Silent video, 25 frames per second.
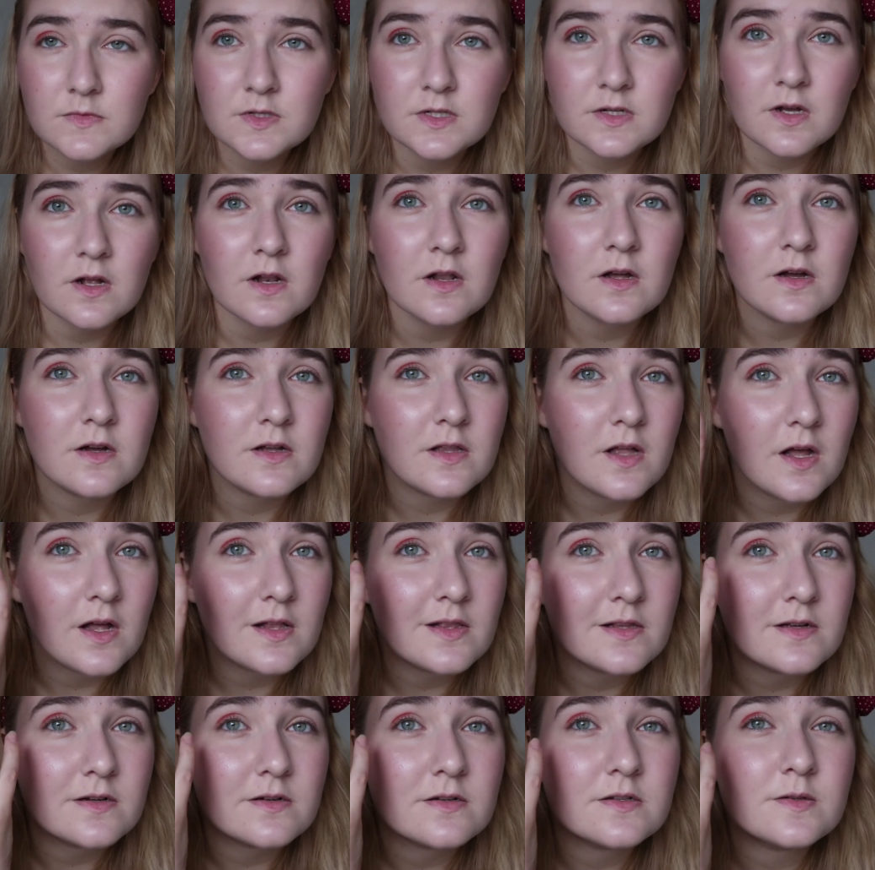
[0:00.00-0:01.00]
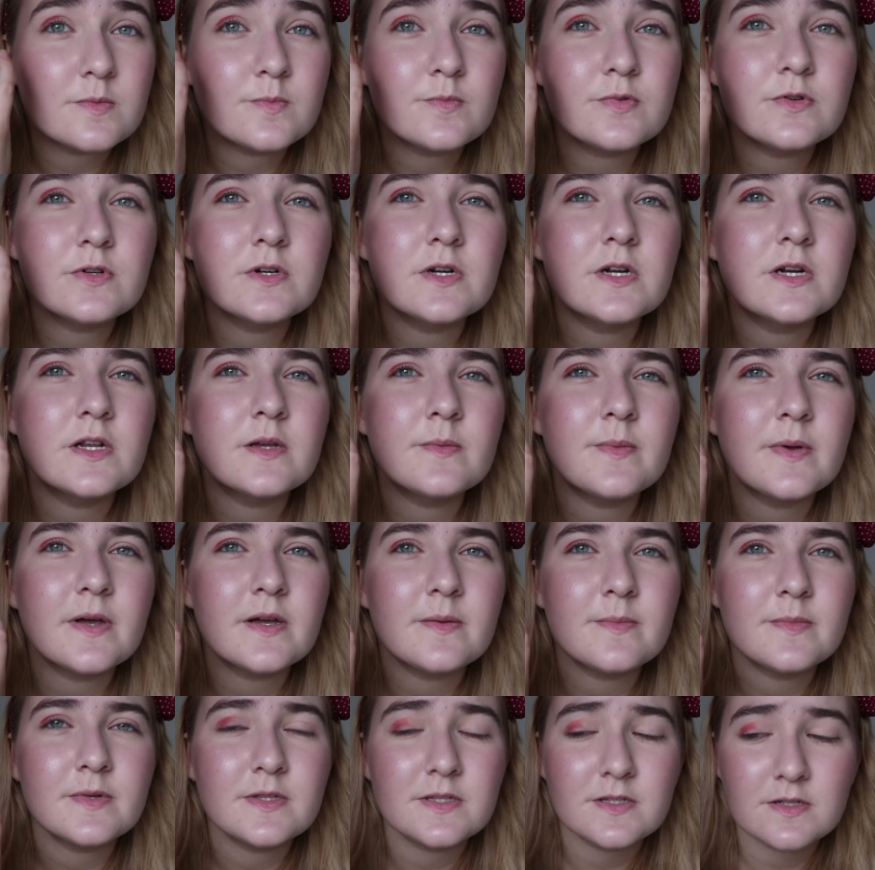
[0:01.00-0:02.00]
So look, that looks pretty
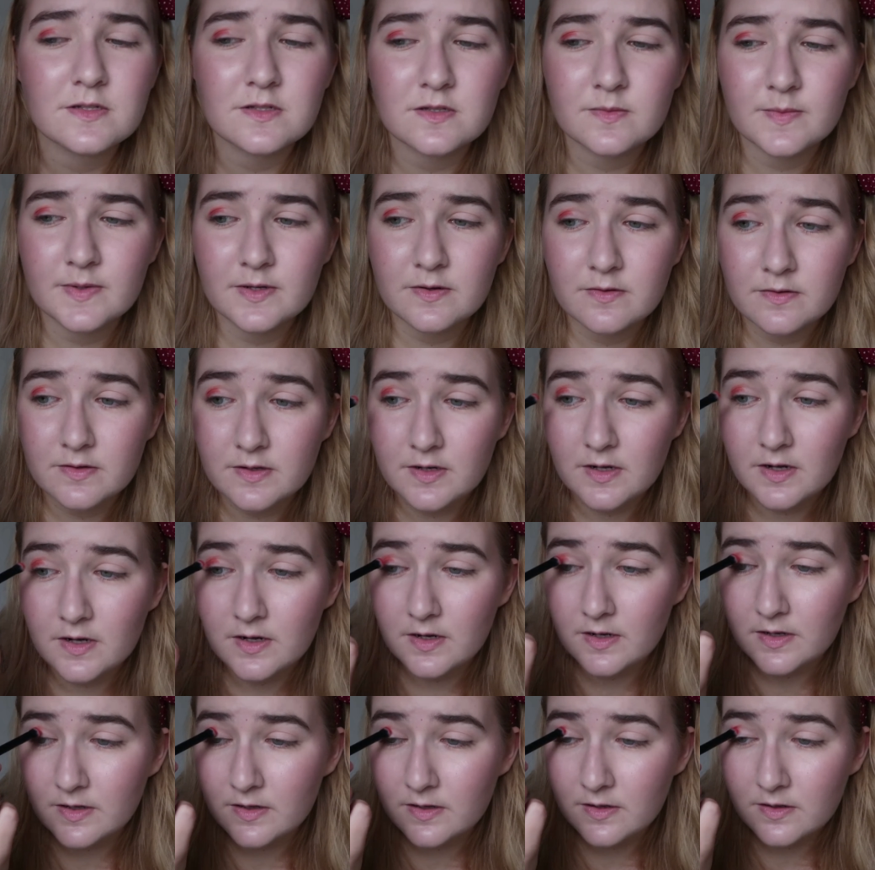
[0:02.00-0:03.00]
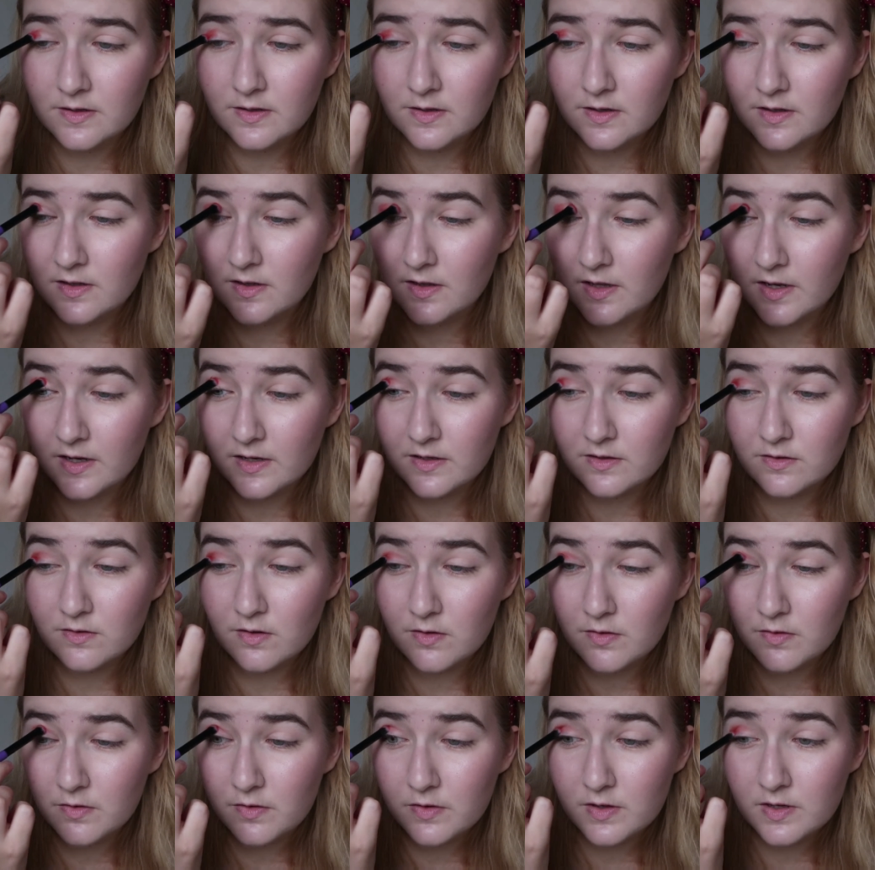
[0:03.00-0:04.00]
pigmented to me on the eye. Like
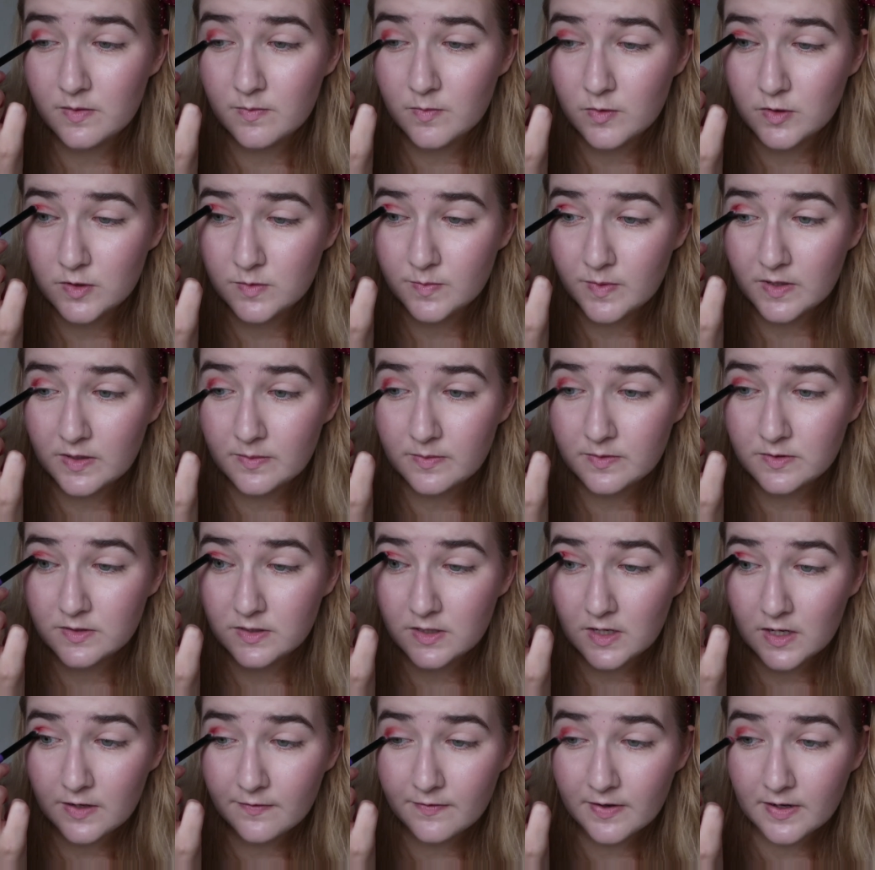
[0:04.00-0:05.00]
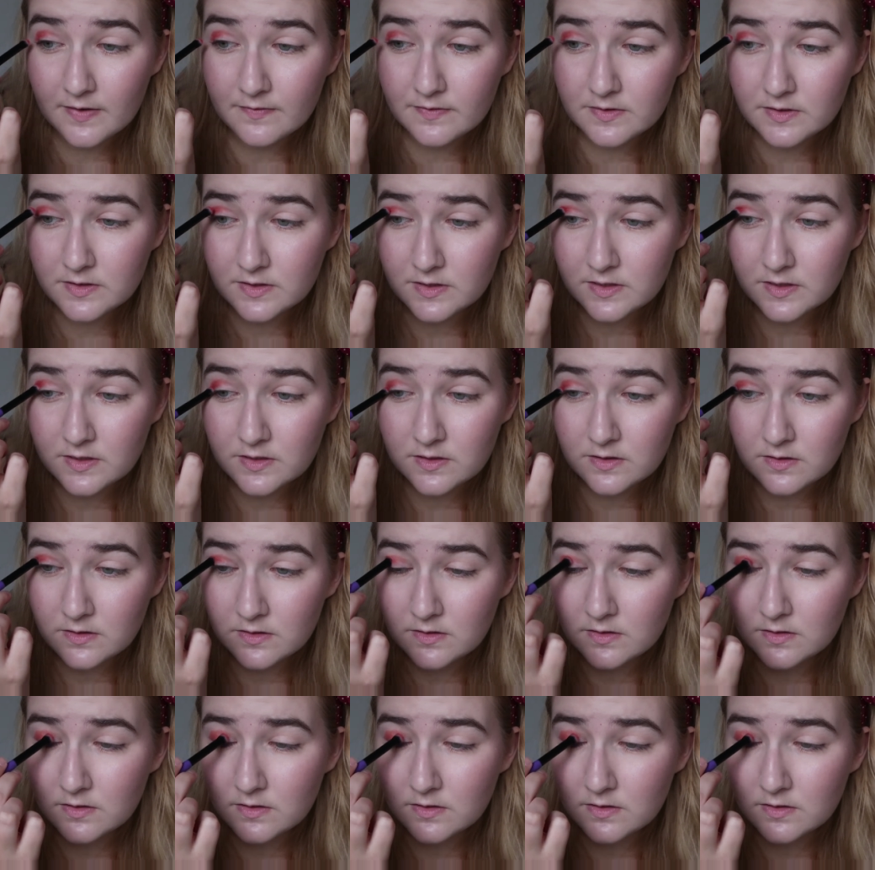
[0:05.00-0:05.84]
not the most pigmented I've ever seen.